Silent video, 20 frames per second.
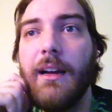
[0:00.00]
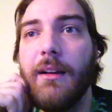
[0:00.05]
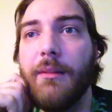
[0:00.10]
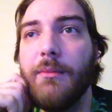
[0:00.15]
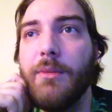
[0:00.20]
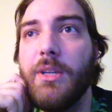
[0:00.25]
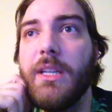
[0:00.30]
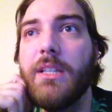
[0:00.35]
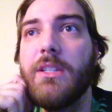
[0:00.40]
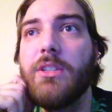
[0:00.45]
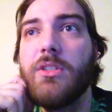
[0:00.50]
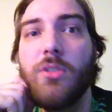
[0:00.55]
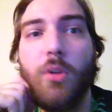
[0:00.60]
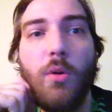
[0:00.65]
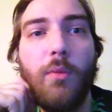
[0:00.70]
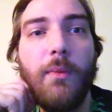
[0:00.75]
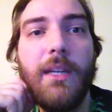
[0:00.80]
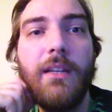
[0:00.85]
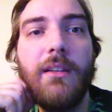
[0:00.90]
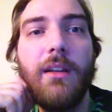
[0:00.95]
You get so
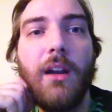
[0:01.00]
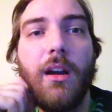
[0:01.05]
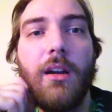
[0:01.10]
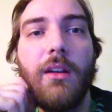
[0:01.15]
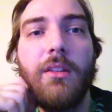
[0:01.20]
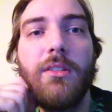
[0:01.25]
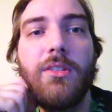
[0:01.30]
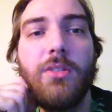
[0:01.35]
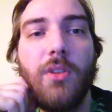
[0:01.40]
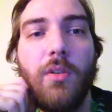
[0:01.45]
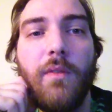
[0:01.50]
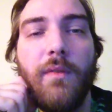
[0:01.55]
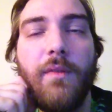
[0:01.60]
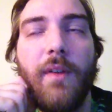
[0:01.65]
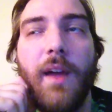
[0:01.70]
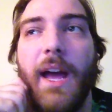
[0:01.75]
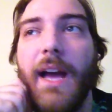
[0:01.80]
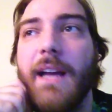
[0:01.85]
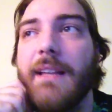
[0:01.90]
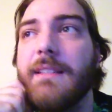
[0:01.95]
many cards so
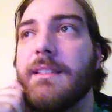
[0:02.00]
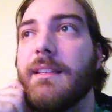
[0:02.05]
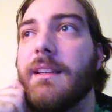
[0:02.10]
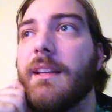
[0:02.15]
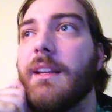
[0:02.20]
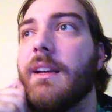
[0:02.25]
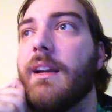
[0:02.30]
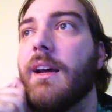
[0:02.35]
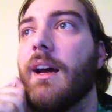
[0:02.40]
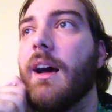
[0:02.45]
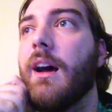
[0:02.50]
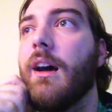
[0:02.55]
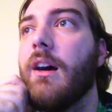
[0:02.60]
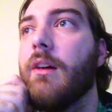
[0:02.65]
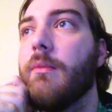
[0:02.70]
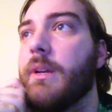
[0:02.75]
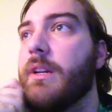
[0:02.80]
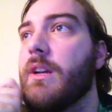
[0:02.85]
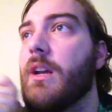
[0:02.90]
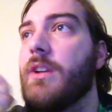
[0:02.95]
fast
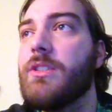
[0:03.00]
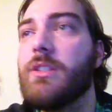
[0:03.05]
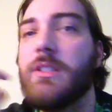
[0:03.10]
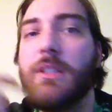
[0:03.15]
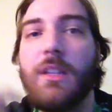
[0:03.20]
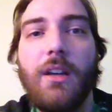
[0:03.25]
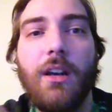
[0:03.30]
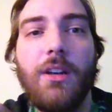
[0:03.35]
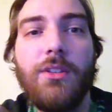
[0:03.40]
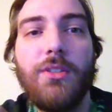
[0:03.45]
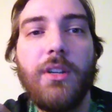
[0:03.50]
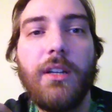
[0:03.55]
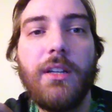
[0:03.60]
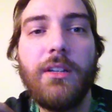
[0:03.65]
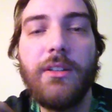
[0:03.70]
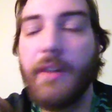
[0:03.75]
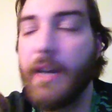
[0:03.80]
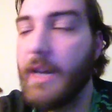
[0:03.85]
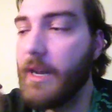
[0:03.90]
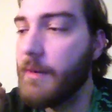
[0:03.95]
and not just the cards you get in
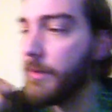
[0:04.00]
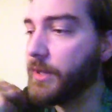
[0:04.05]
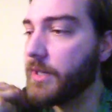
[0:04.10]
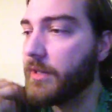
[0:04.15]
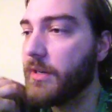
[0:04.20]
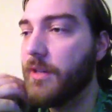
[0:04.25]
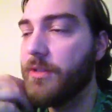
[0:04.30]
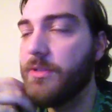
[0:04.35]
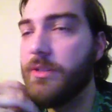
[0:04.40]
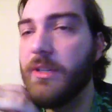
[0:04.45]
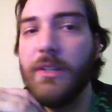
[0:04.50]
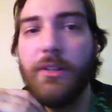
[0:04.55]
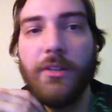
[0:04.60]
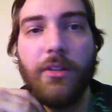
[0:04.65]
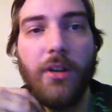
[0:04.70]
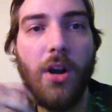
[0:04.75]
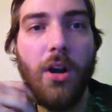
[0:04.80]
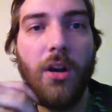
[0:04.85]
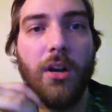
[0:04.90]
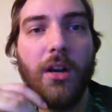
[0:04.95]
your hand, but the cards you get in
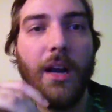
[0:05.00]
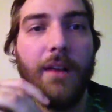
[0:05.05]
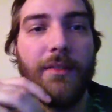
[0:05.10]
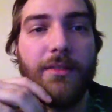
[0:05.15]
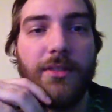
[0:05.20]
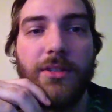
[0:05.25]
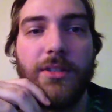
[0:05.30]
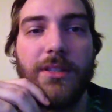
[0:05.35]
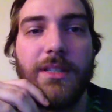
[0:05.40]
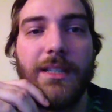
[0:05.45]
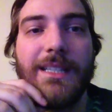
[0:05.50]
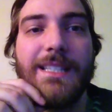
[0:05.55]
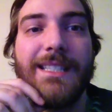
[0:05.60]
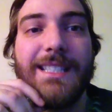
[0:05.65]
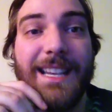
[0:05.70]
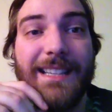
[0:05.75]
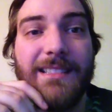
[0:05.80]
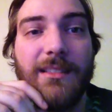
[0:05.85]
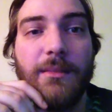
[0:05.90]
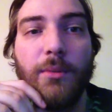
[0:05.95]
your archives are just
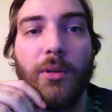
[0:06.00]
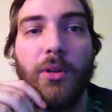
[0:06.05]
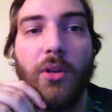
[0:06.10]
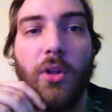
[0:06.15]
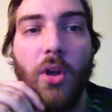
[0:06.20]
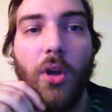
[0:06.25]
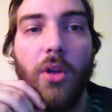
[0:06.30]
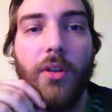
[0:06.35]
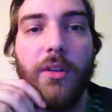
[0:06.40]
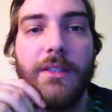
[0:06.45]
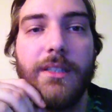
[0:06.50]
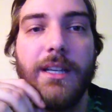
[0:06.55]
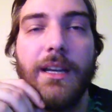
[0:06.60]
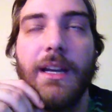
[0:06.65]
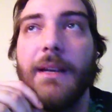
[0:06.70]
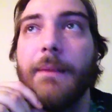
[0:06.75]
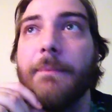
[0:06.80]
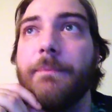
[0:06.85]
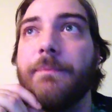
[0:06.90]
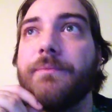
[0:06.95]
accessible all the
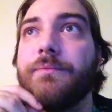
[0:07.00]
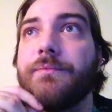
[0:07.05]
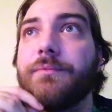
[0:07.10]
time.